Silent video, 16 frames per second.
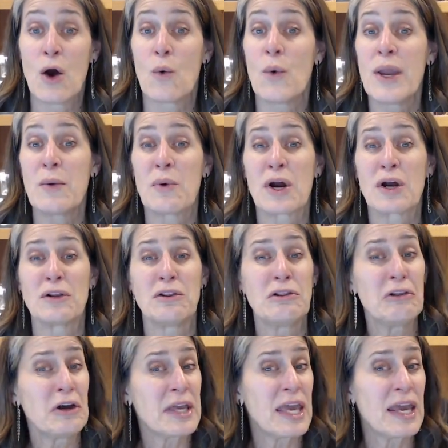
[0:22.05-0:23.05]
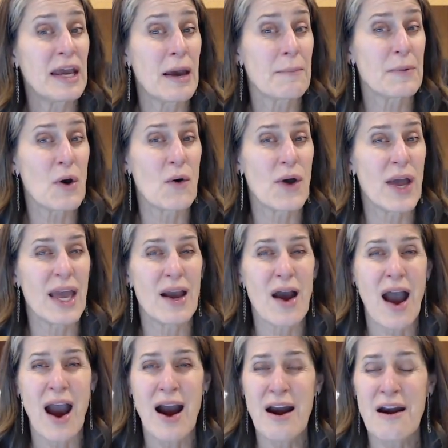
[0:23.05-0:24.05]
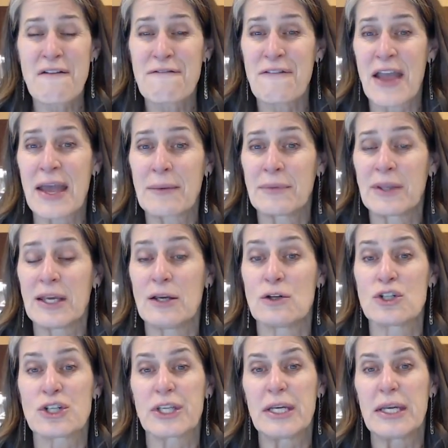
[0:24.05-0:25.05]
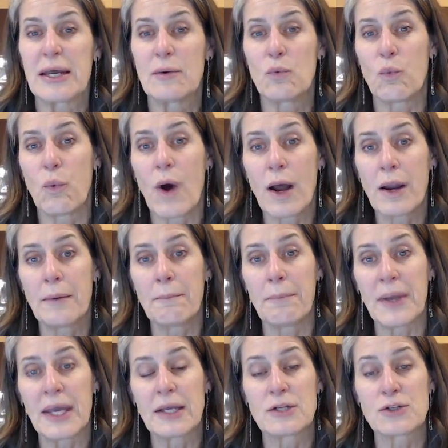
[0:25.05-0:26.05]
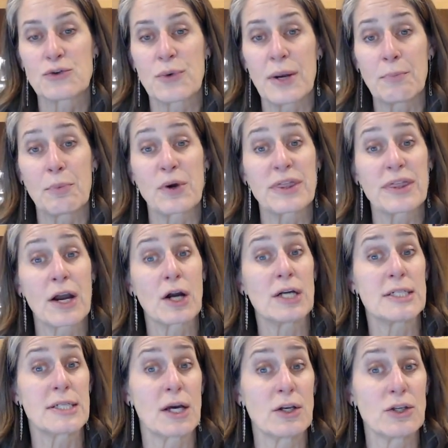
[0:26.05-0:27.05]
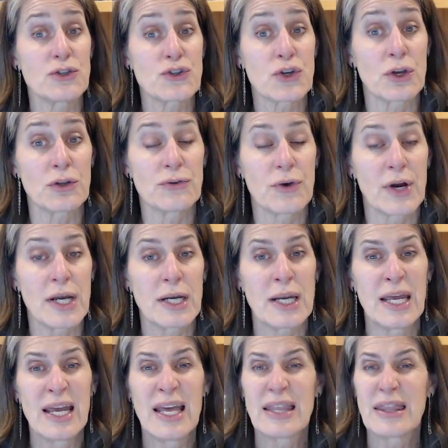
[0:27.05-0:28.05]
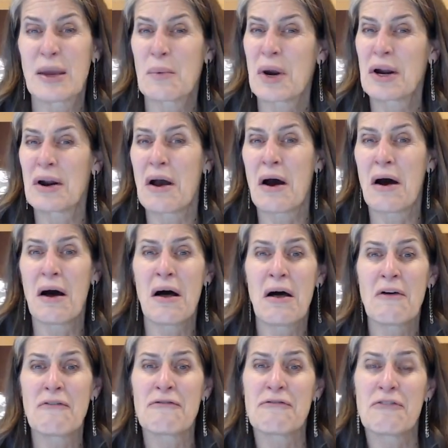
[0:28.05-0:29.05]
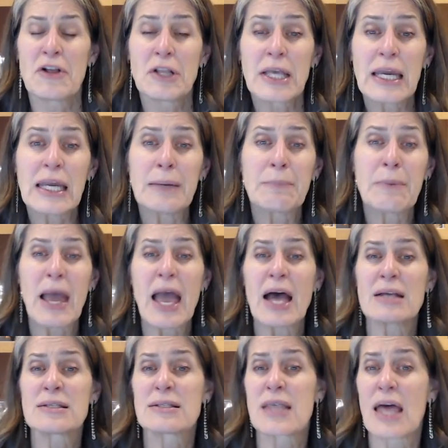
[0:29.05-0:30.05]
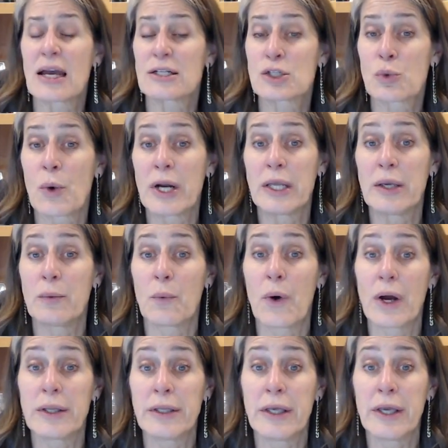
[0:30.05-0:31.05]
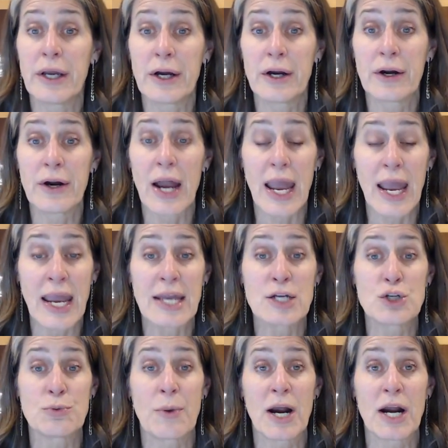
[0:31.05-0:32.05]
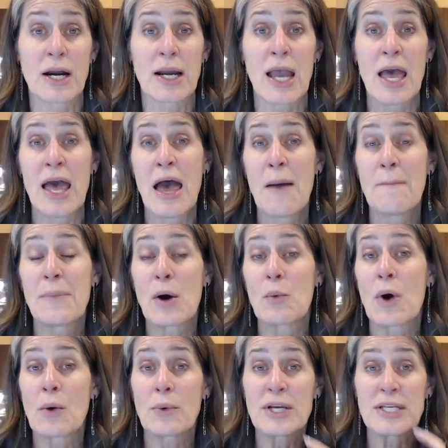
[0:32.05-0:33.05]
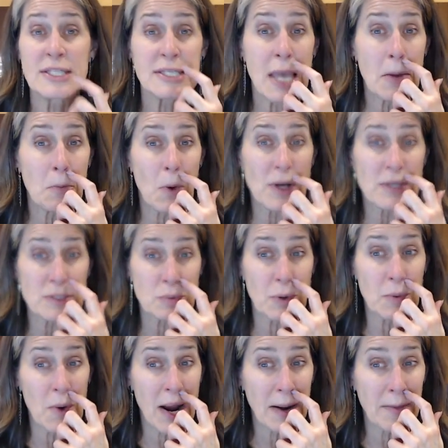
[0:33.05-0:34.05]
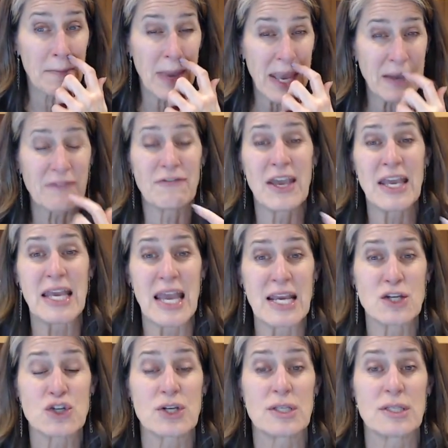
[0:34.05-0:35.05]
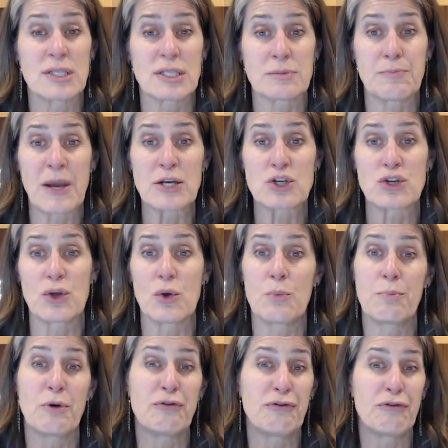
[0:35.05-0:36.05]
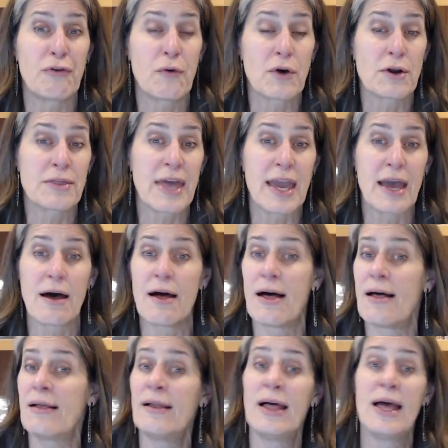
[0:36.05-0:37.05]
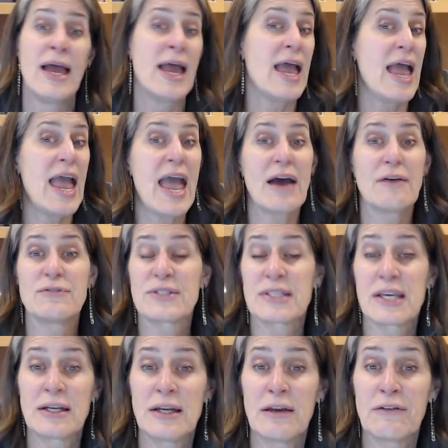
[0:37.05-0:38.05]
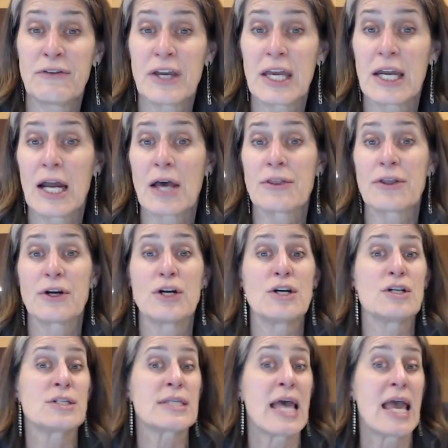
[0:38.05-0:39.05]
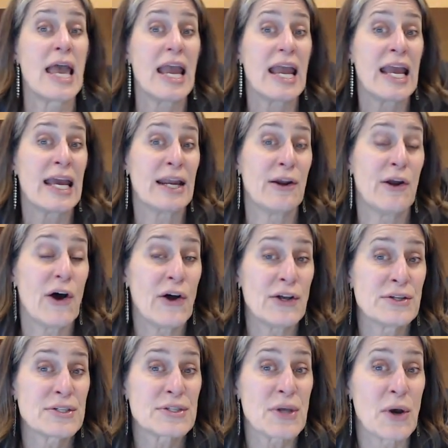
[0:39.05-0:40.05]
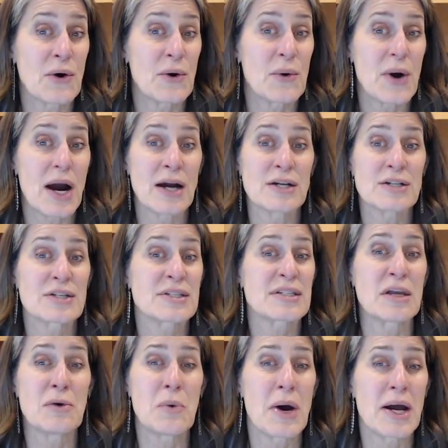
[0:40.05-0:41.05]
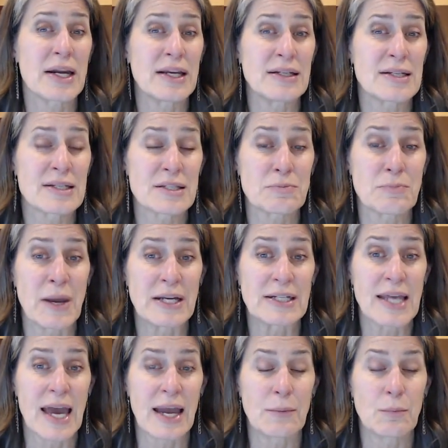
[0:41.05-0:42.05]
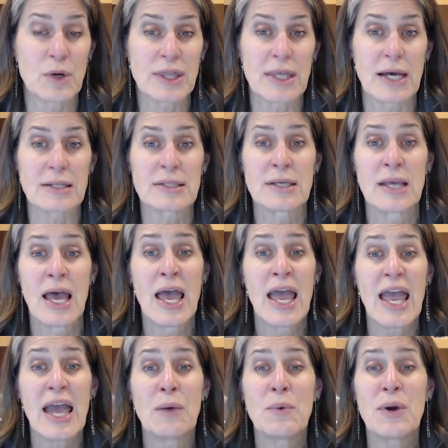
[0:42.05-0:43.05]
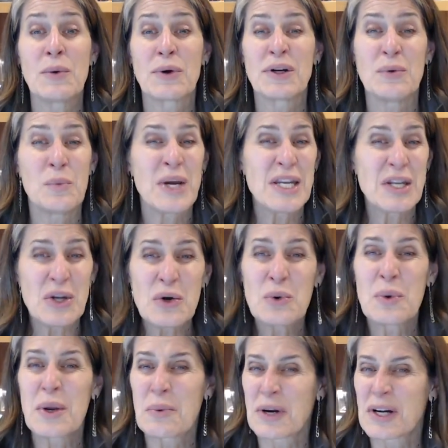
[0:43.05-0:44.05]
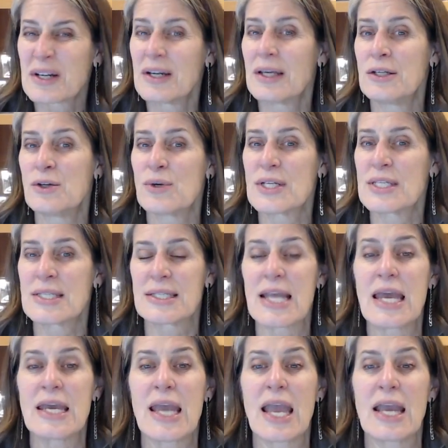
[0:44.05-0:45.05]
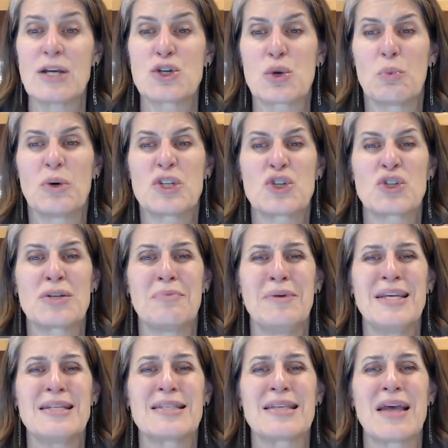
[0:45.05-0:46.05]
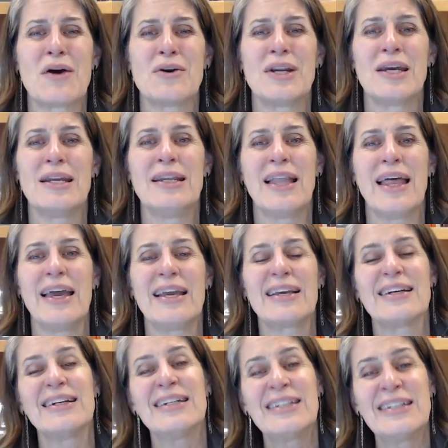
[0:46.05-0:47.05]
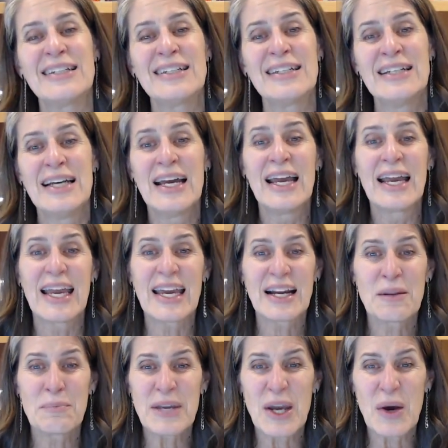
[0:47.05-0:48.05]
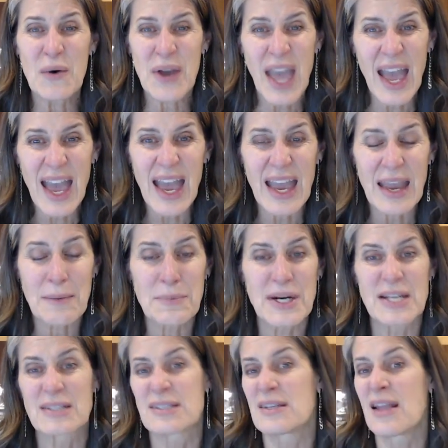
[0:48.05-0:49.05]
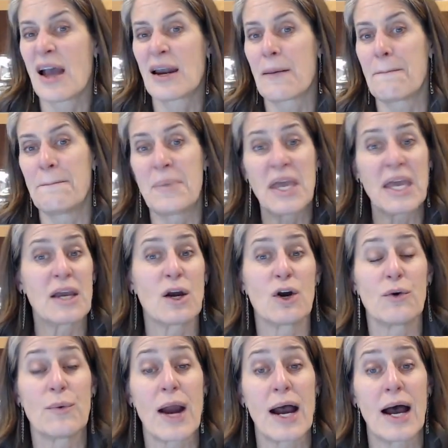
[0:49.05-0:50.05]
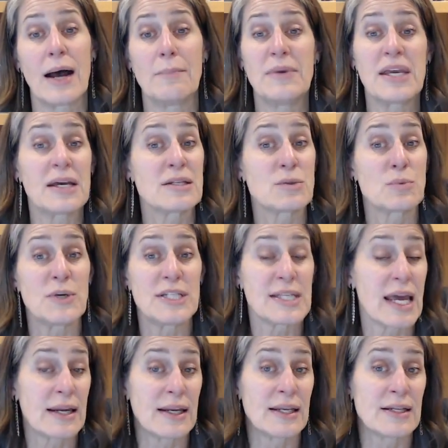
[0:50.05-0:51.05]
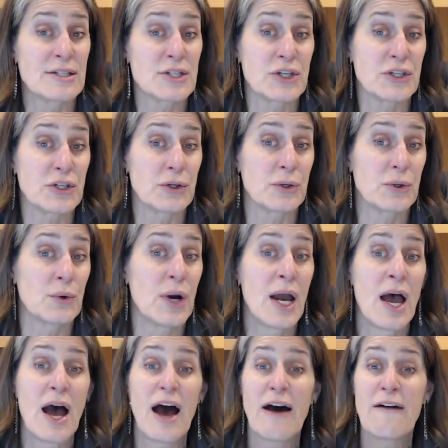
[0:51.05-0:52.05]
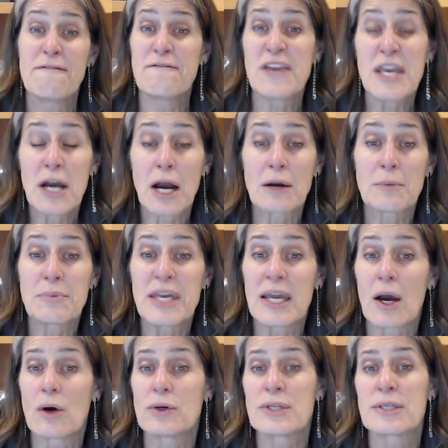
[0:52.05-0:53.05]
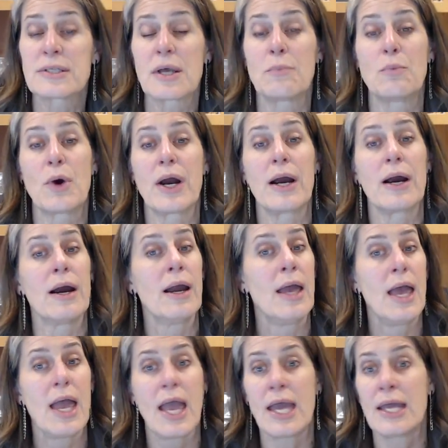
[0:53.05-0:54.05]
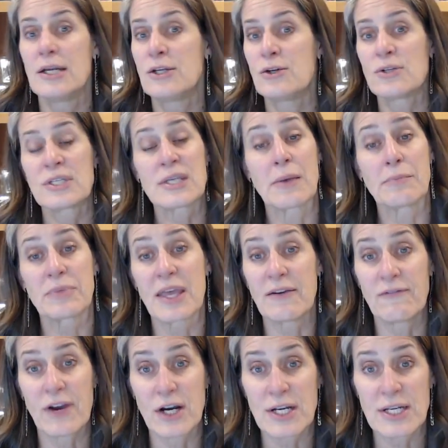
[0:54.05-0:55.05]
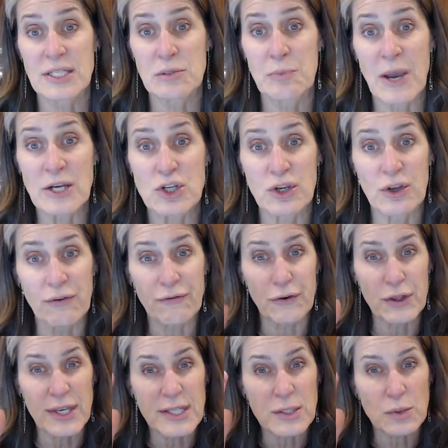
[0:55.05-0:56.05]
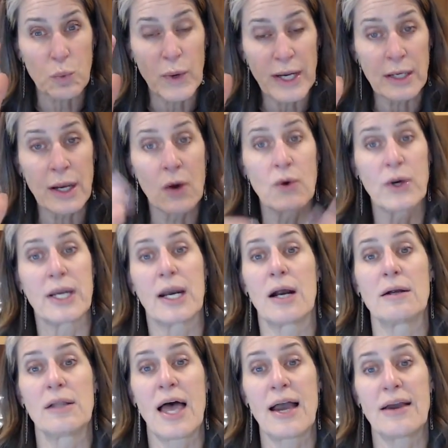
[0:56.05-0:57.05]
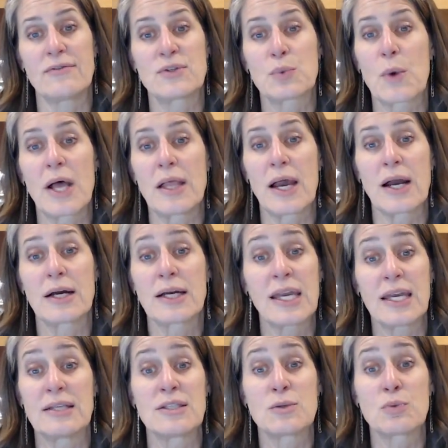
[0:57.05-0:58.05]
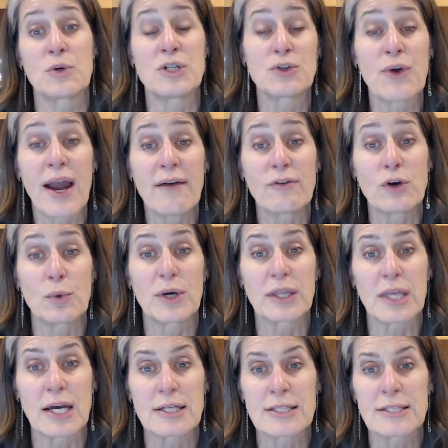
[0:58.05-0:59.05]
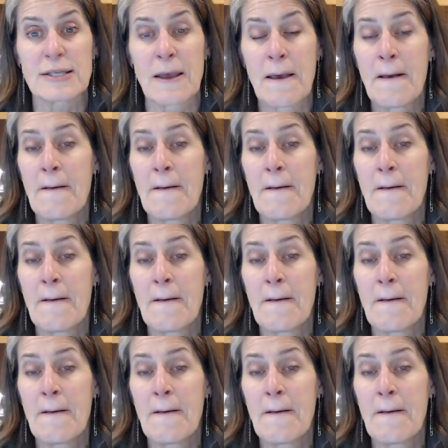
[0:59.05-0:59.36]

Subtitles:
We were looking up going, our family usually did one big trip with our adult children. They weren't all fully past that 21-year age mark. But what we said was we want to make vacations special before they all have significant others and also are still wanting to spend time with us. And we knew we were going to do a staycation, which to me sounded like, oh, it'll be okay, but it's not a big hurrah, because we tended to do a VRBO somewhere and do something very special for this window in our lives while our kids would travel with us.